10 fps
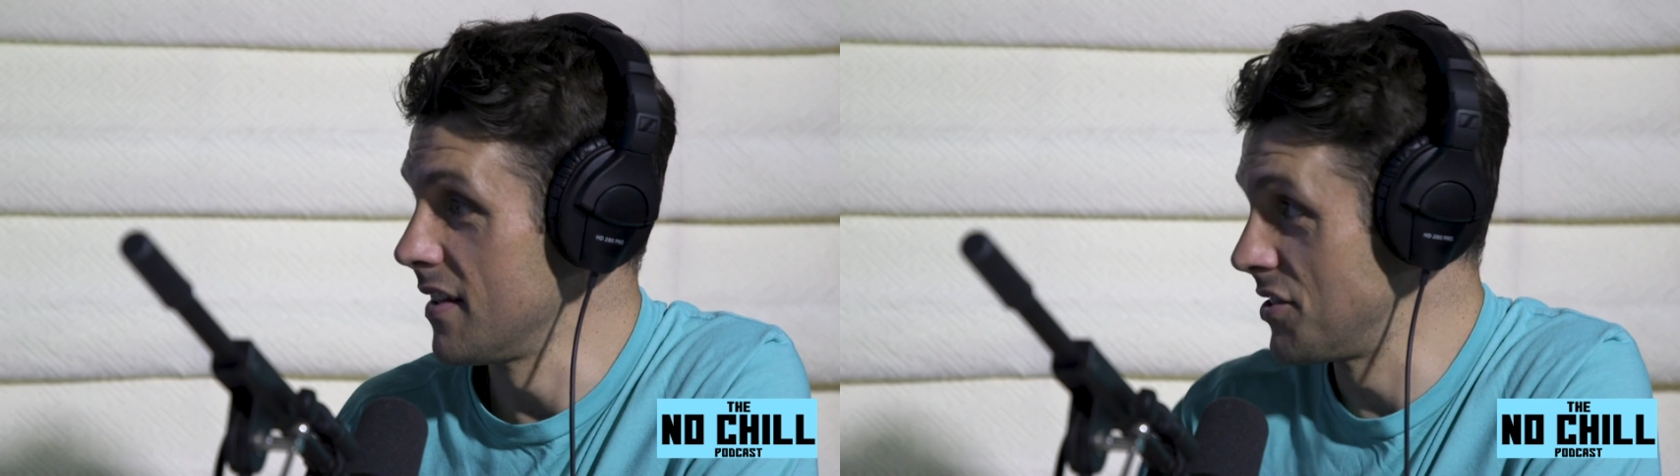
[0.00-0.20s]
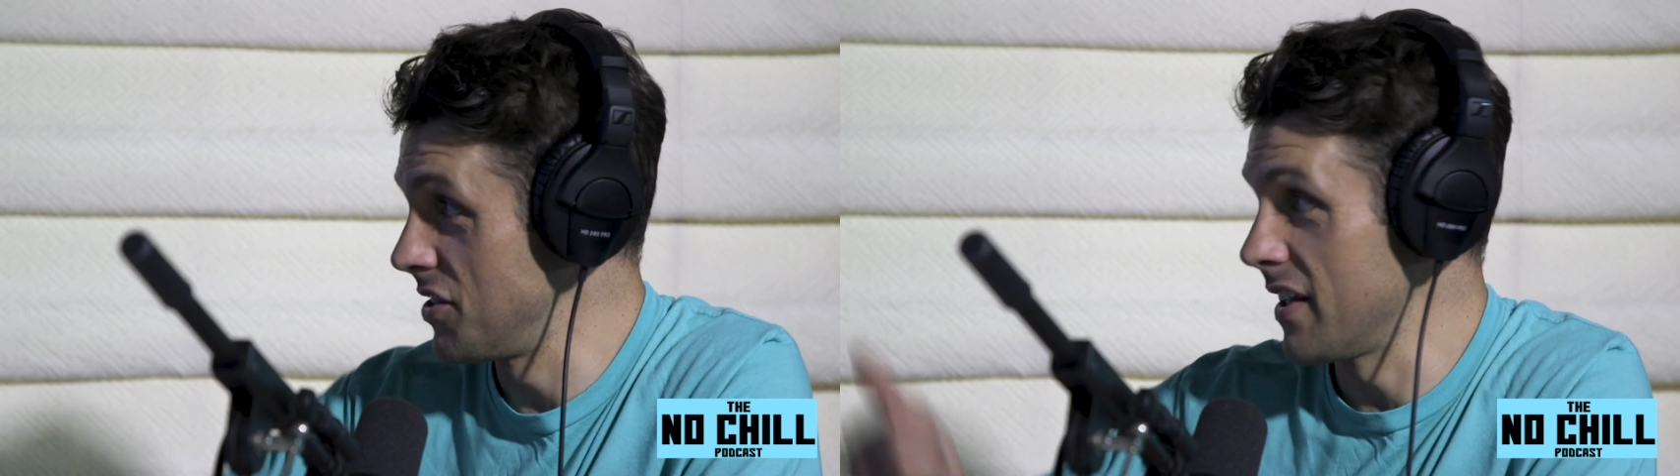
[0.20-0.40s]

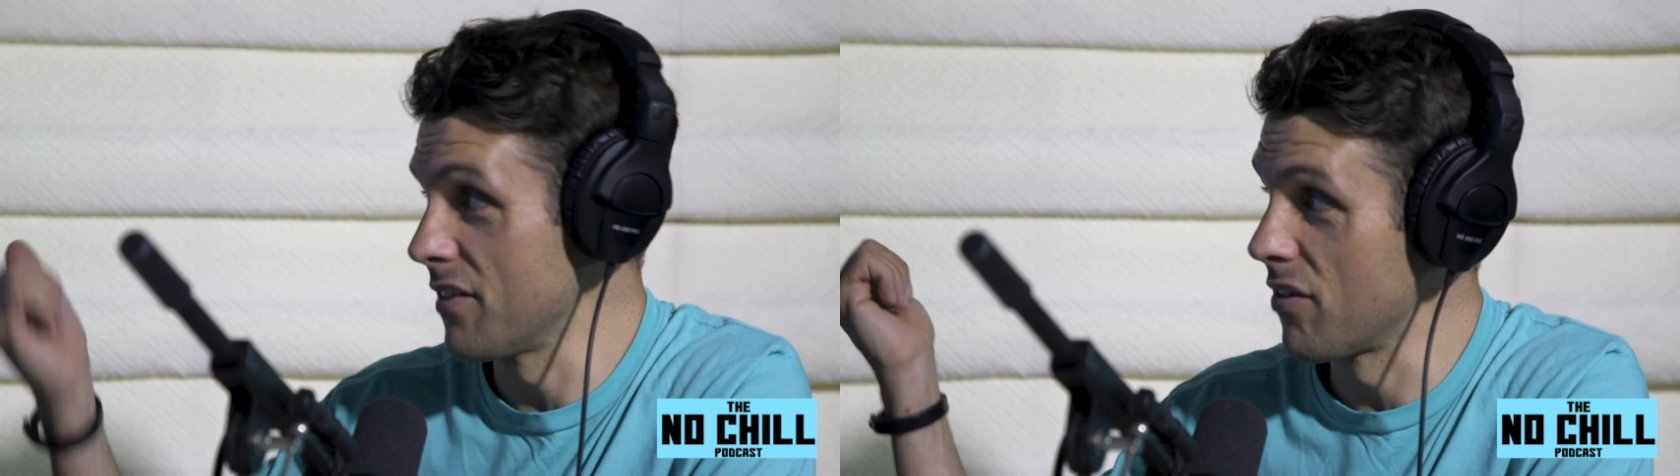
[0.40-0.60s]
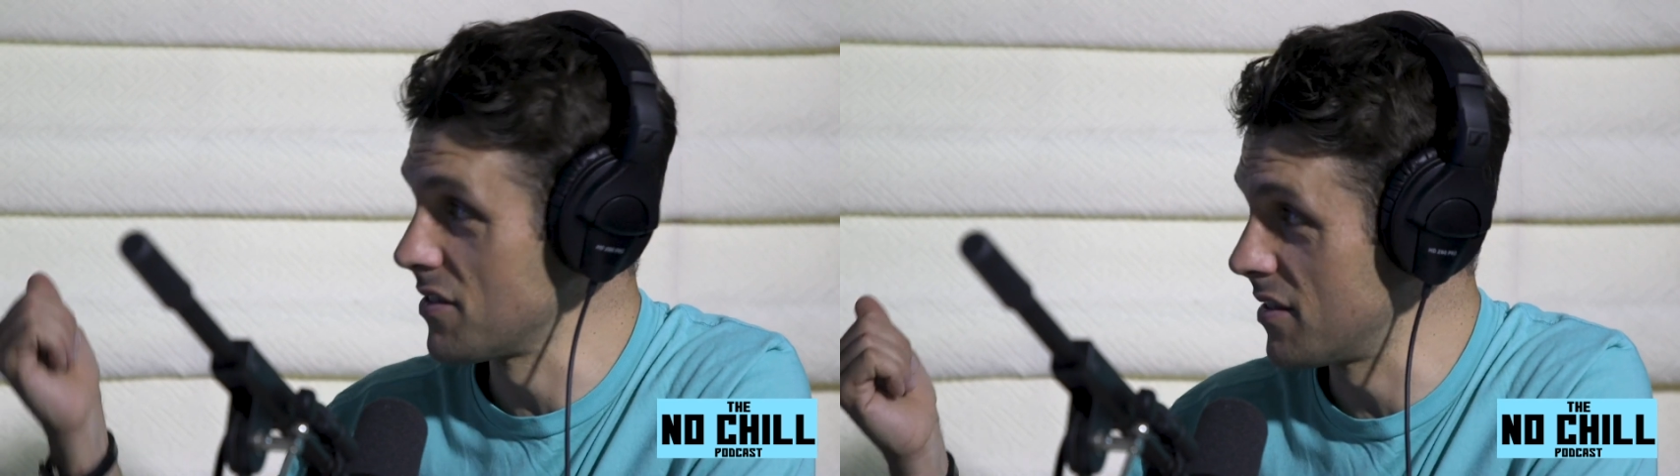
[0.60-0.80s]
and shit,
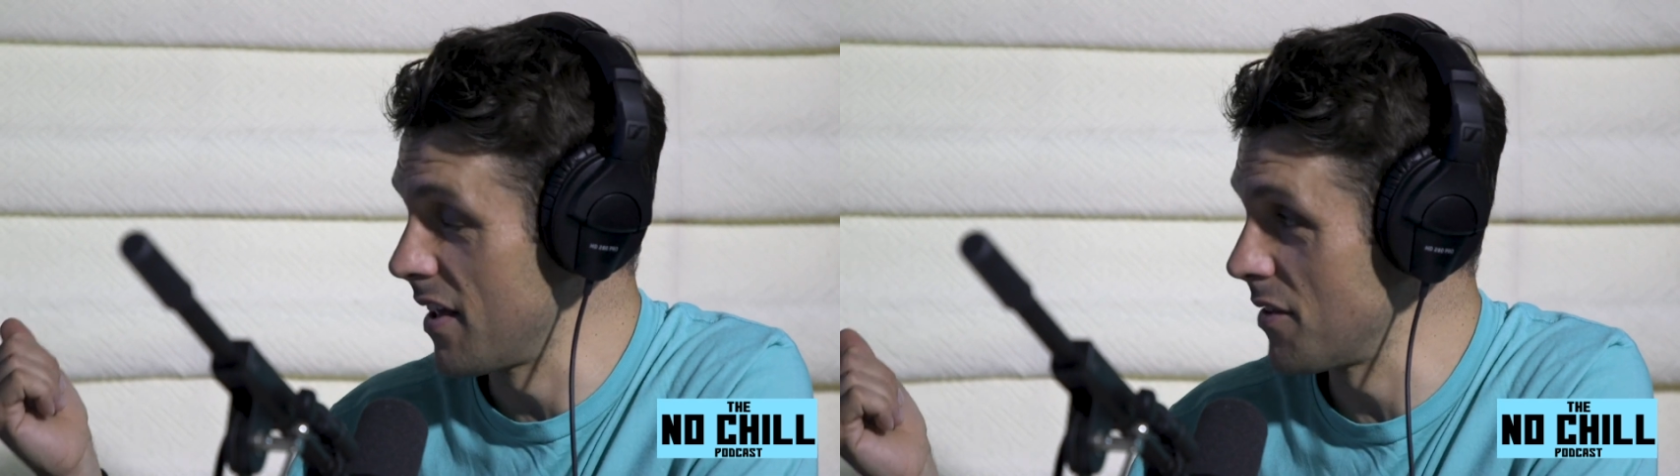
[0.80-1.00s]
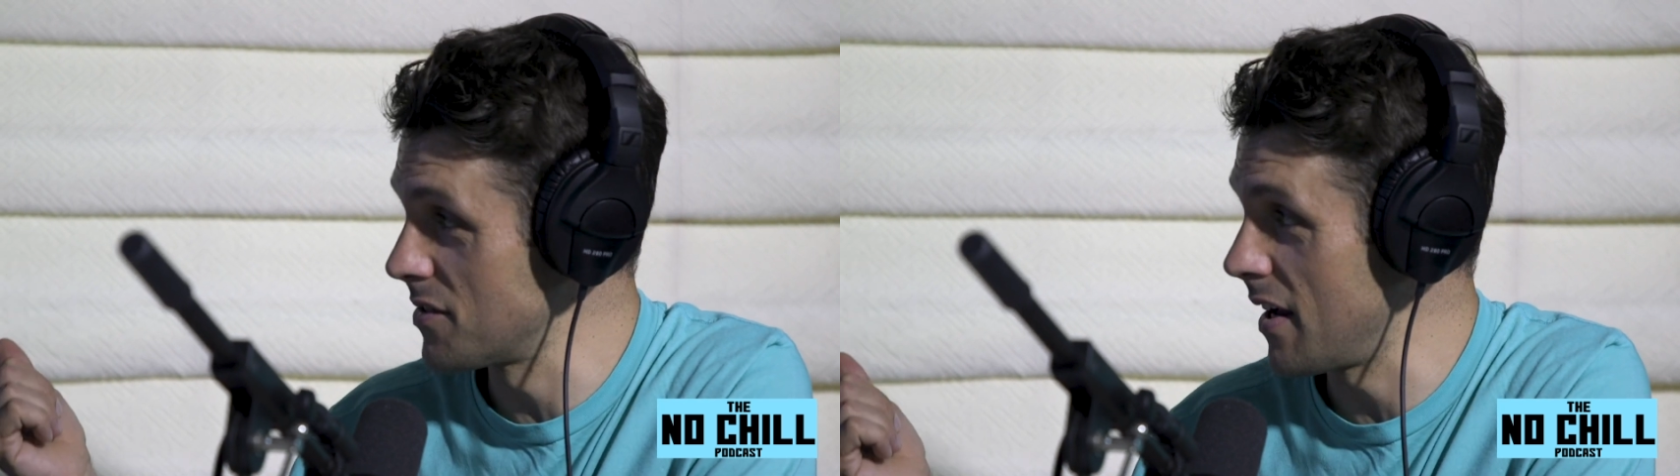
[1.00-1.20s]
he runs to
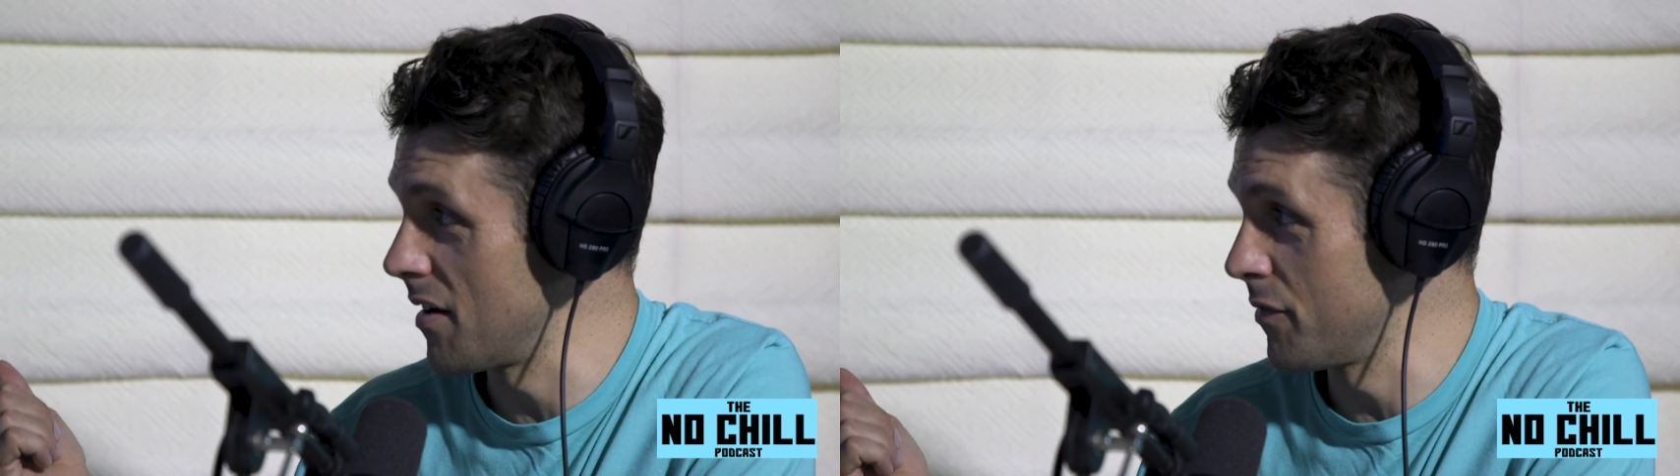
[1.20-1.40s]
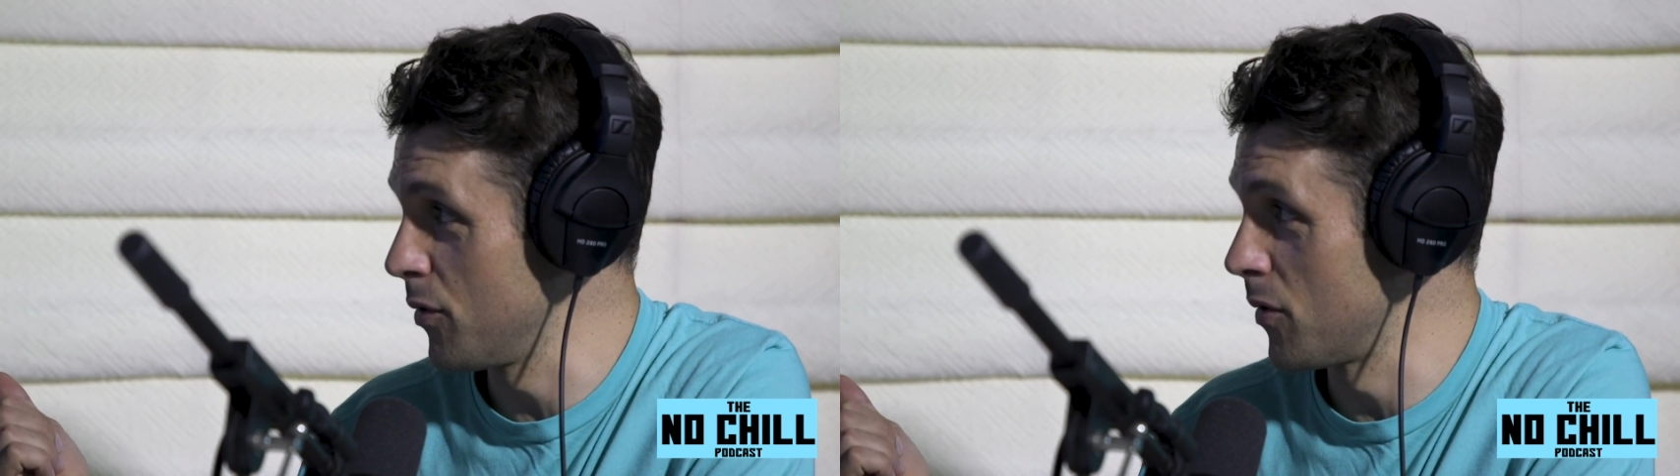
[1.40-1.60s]
the other side
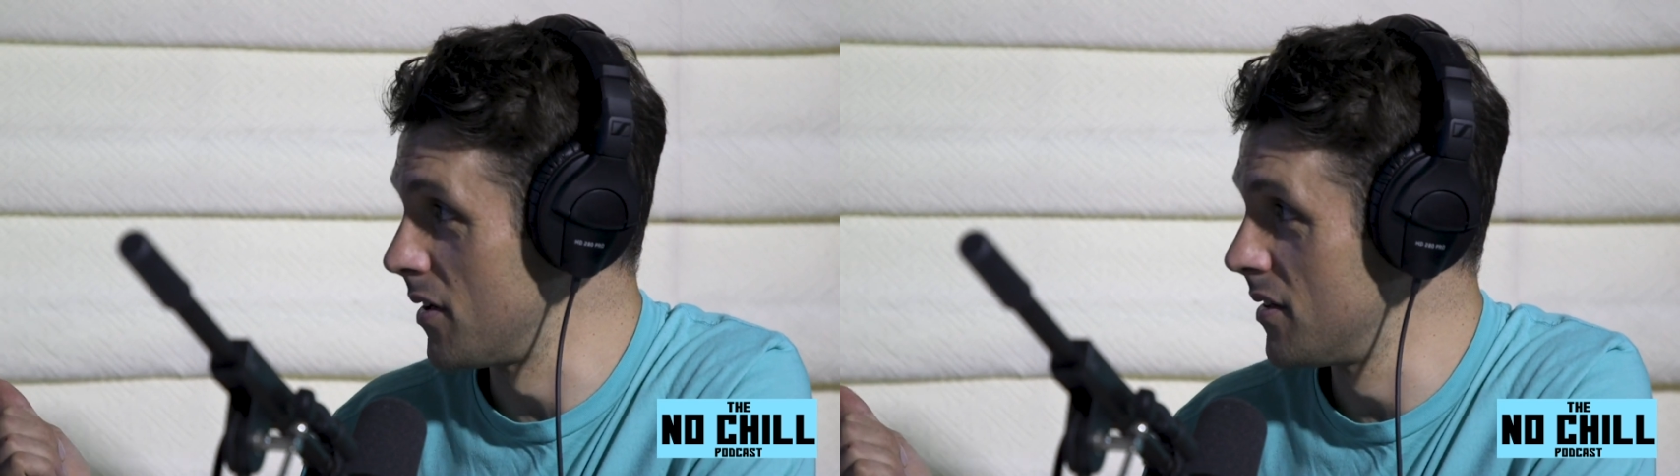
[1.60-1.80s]
of the floor.